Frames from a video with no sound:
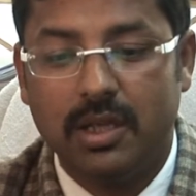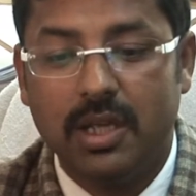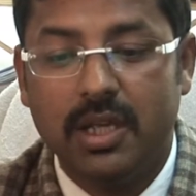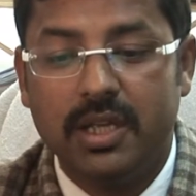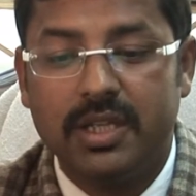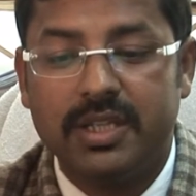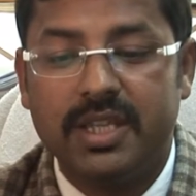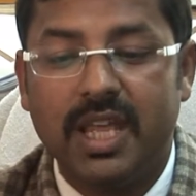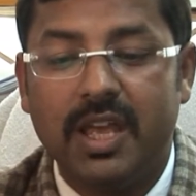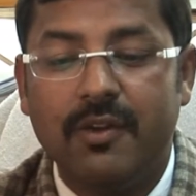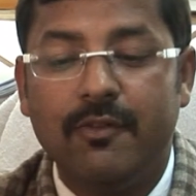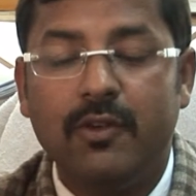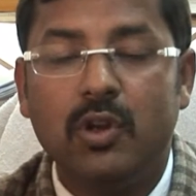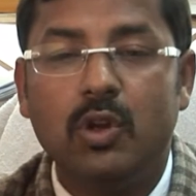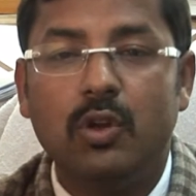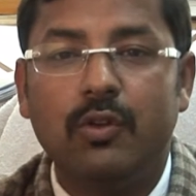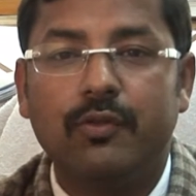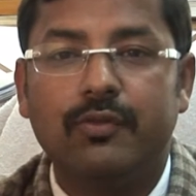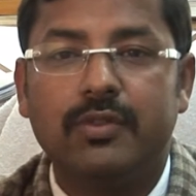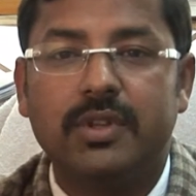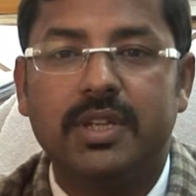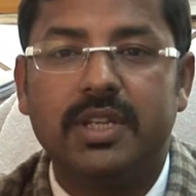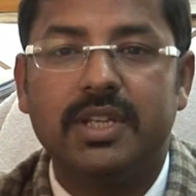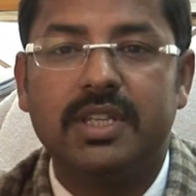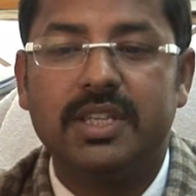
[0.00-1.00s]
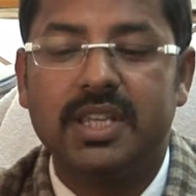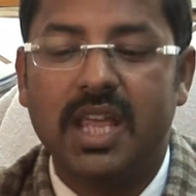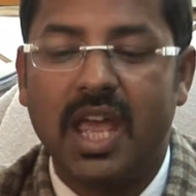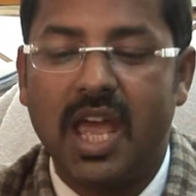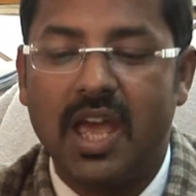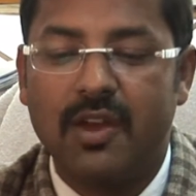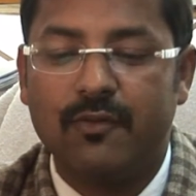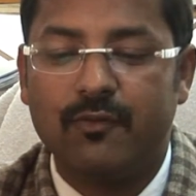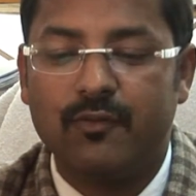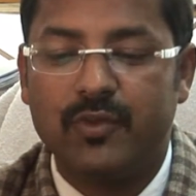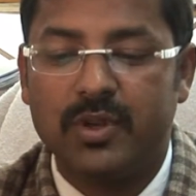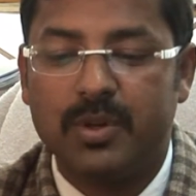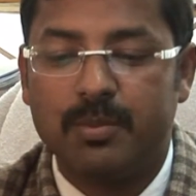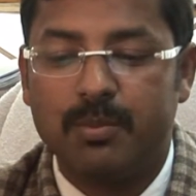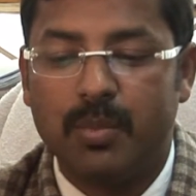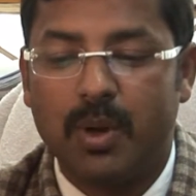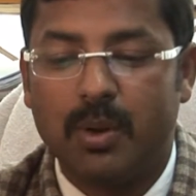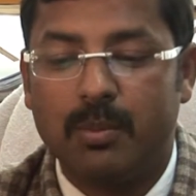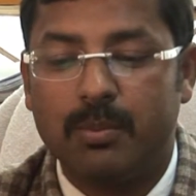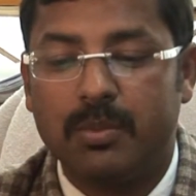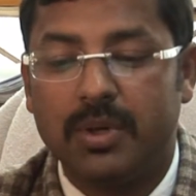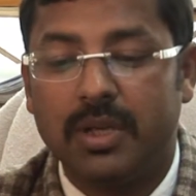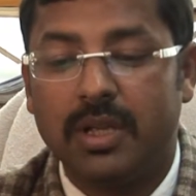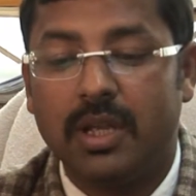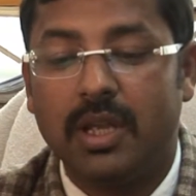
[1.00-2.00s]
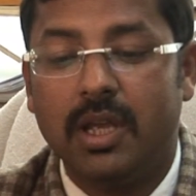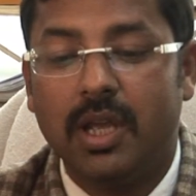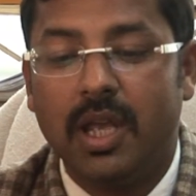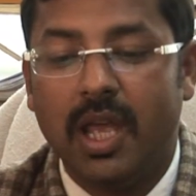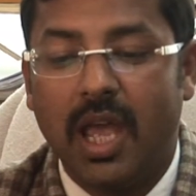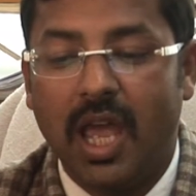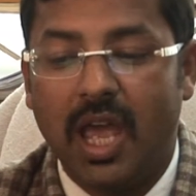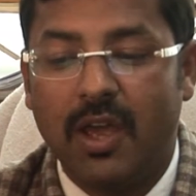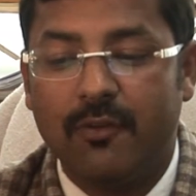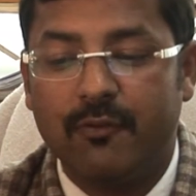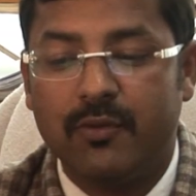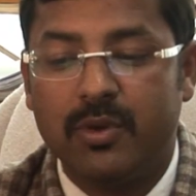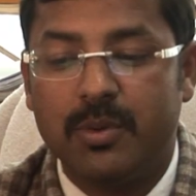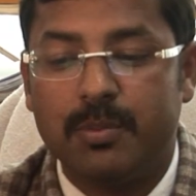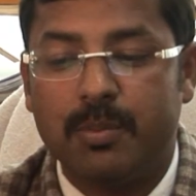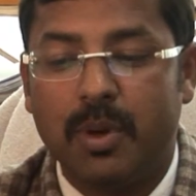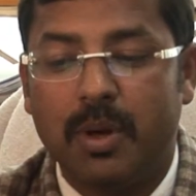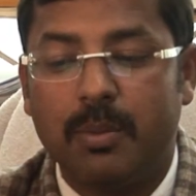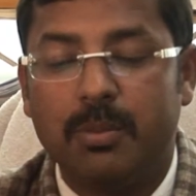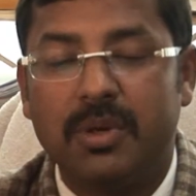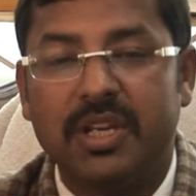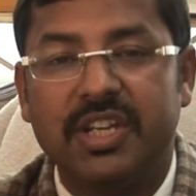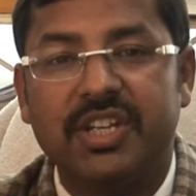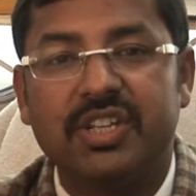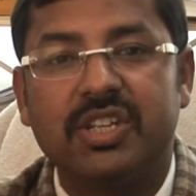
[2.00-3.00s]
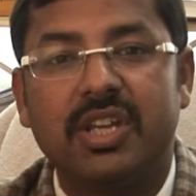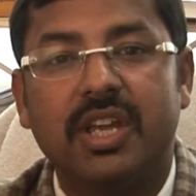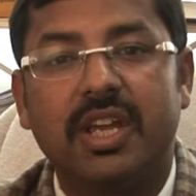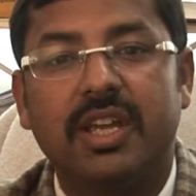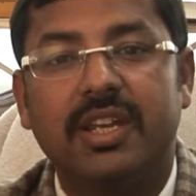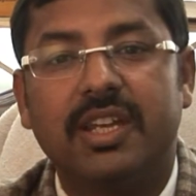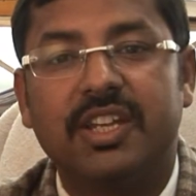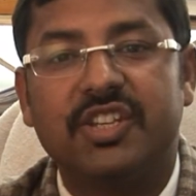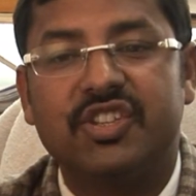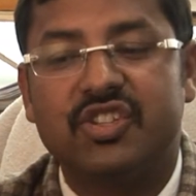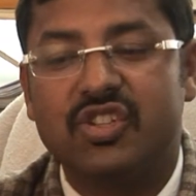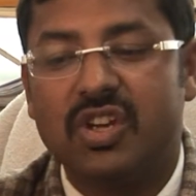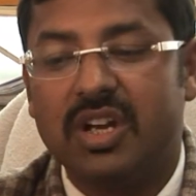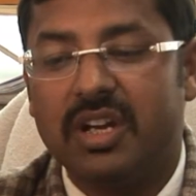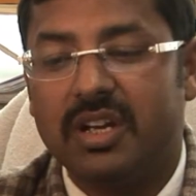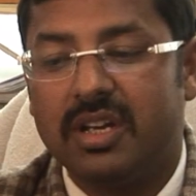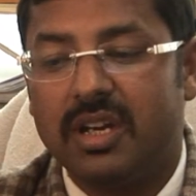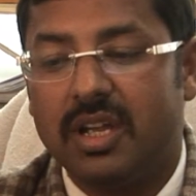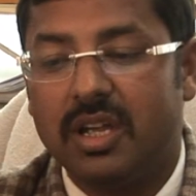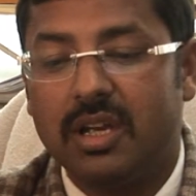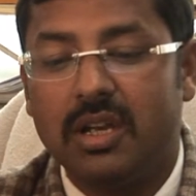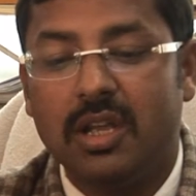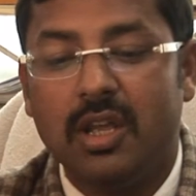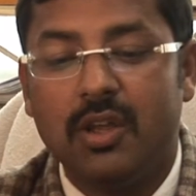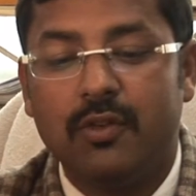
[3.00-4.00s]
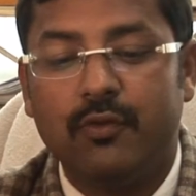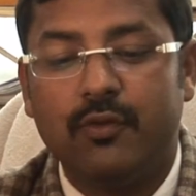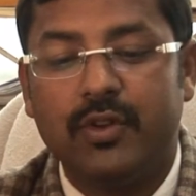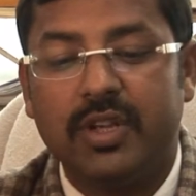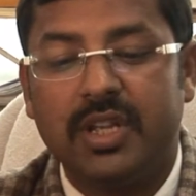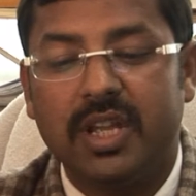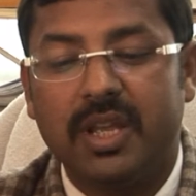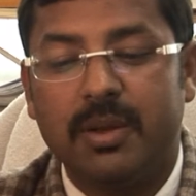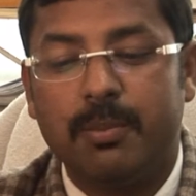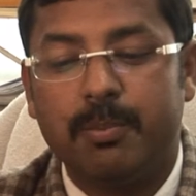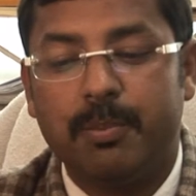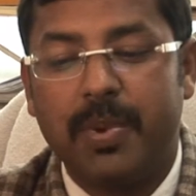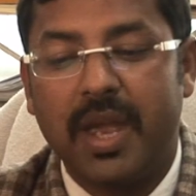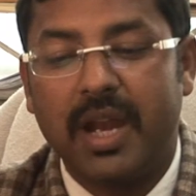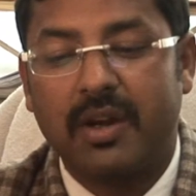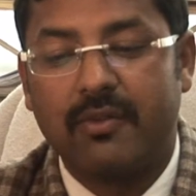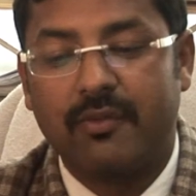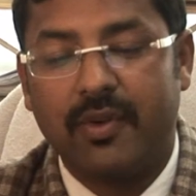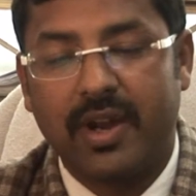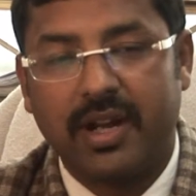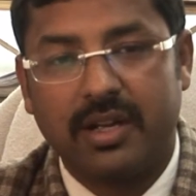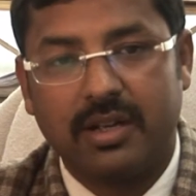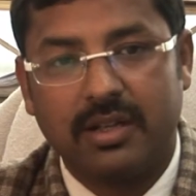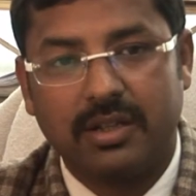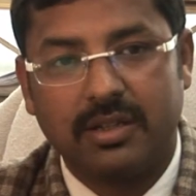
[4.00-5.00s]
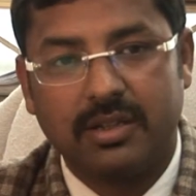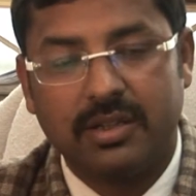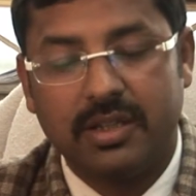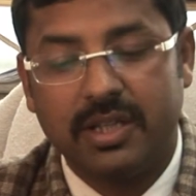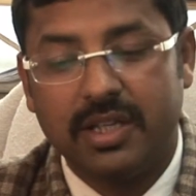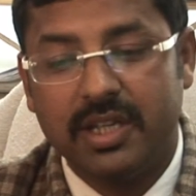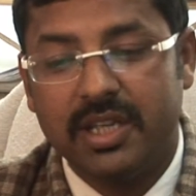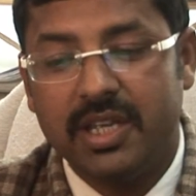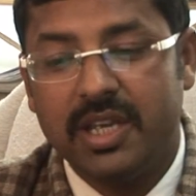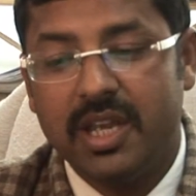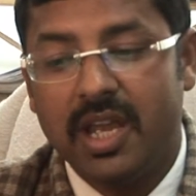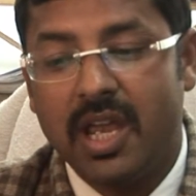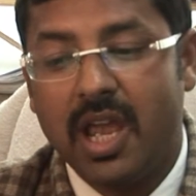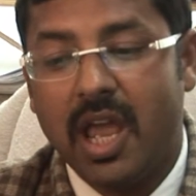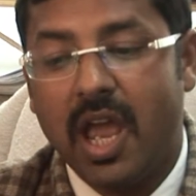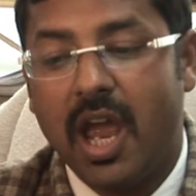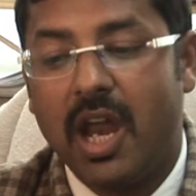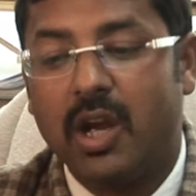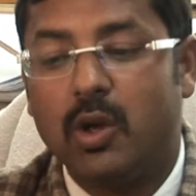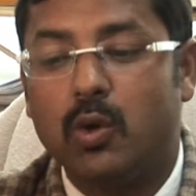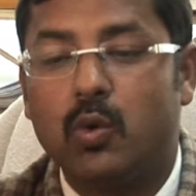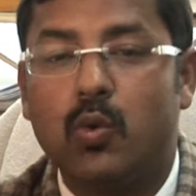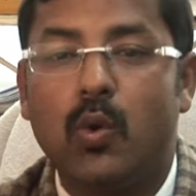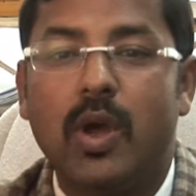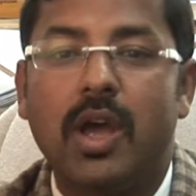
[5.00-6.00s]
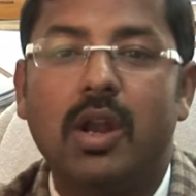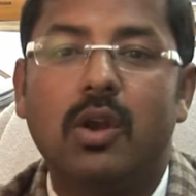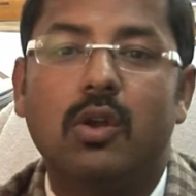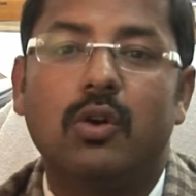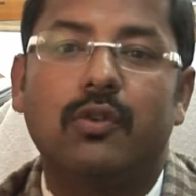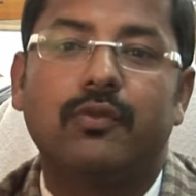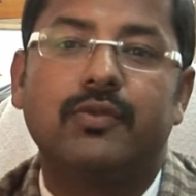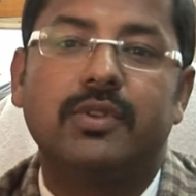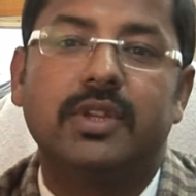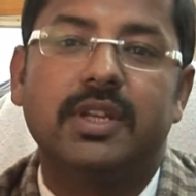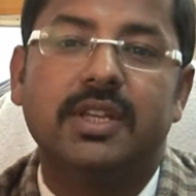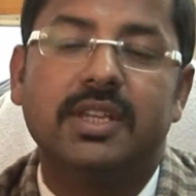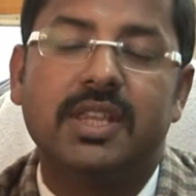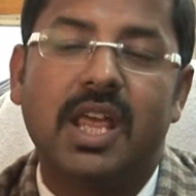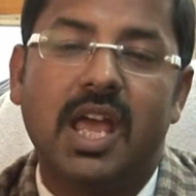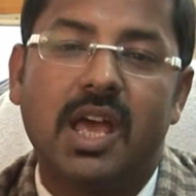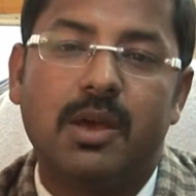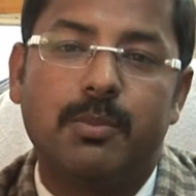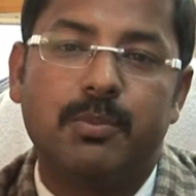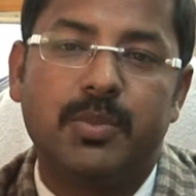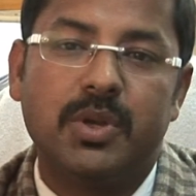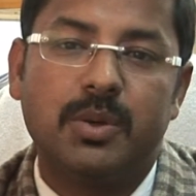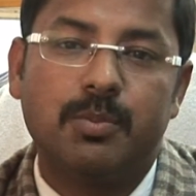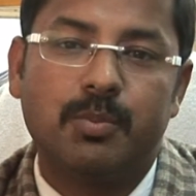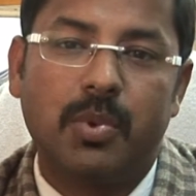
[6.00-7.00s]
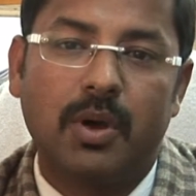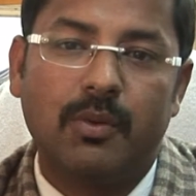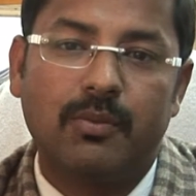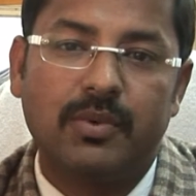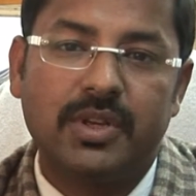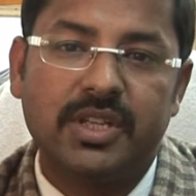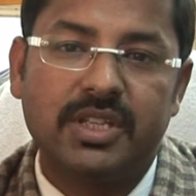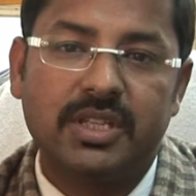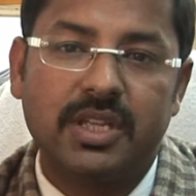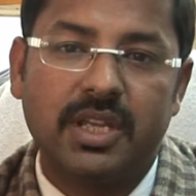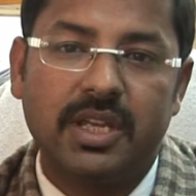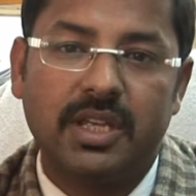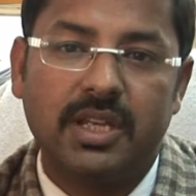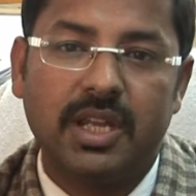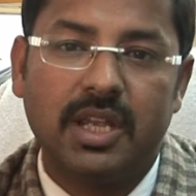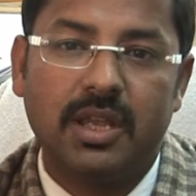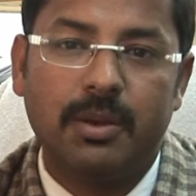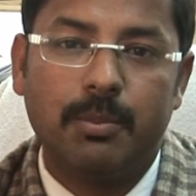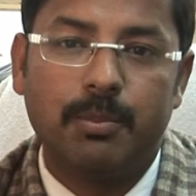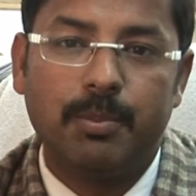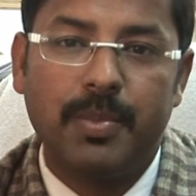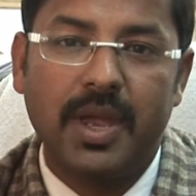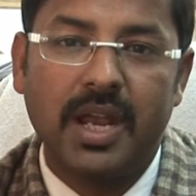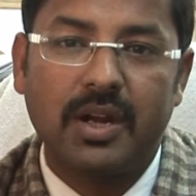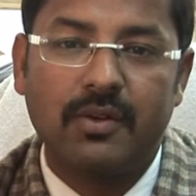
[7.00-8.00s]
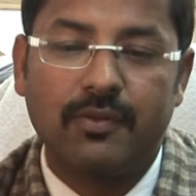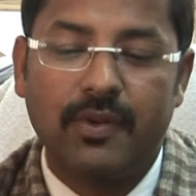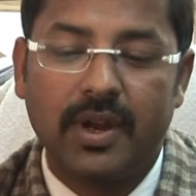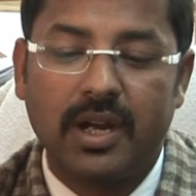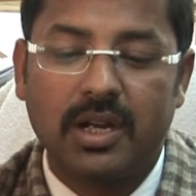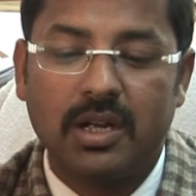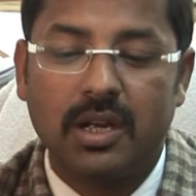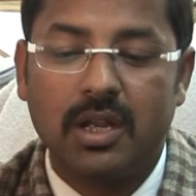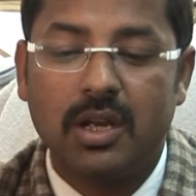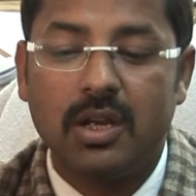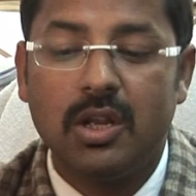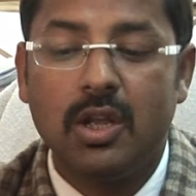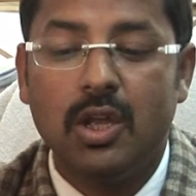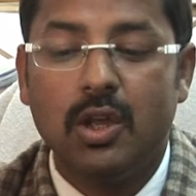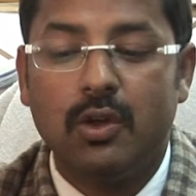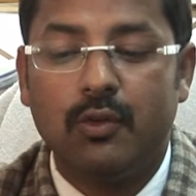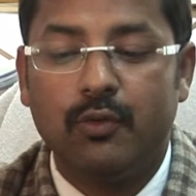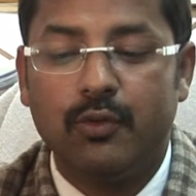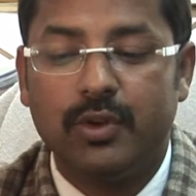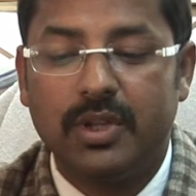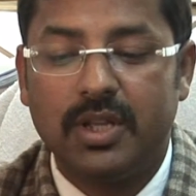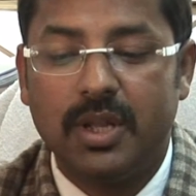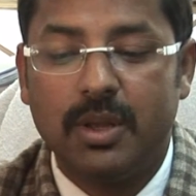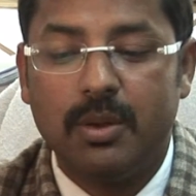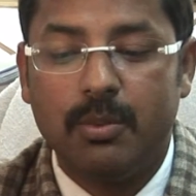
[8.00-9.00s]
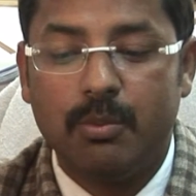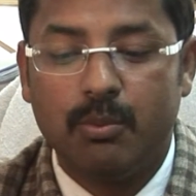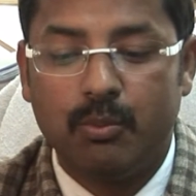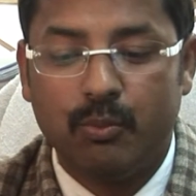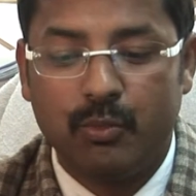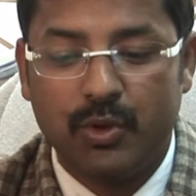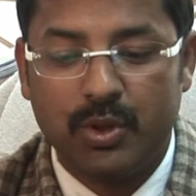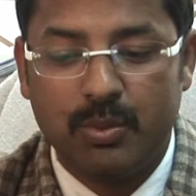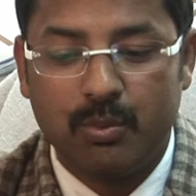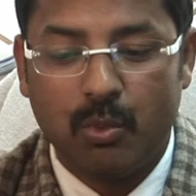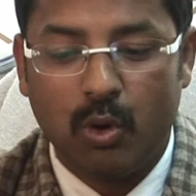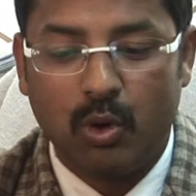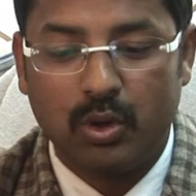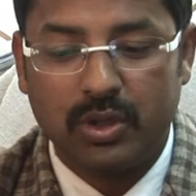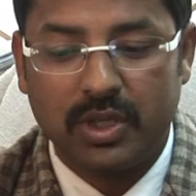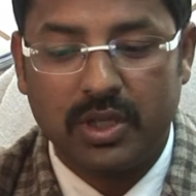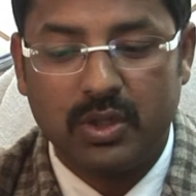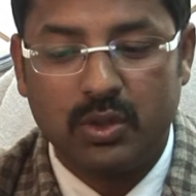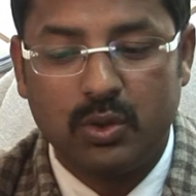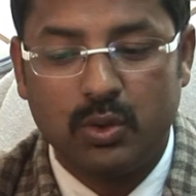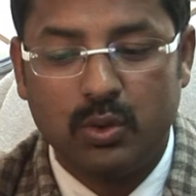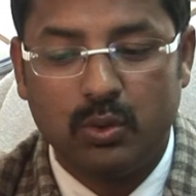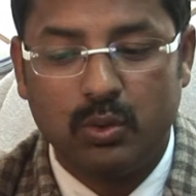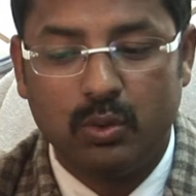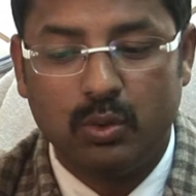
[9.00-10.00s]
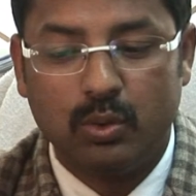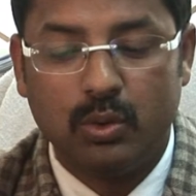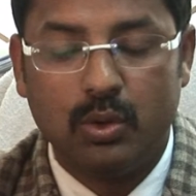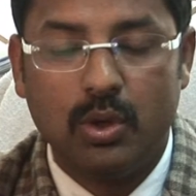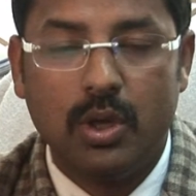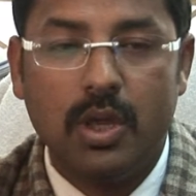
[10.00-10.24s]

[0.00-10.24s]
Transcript: 7 of these have been published in a journal with impact factor 3, and 12 of these have been published in an impact factor with more than 2.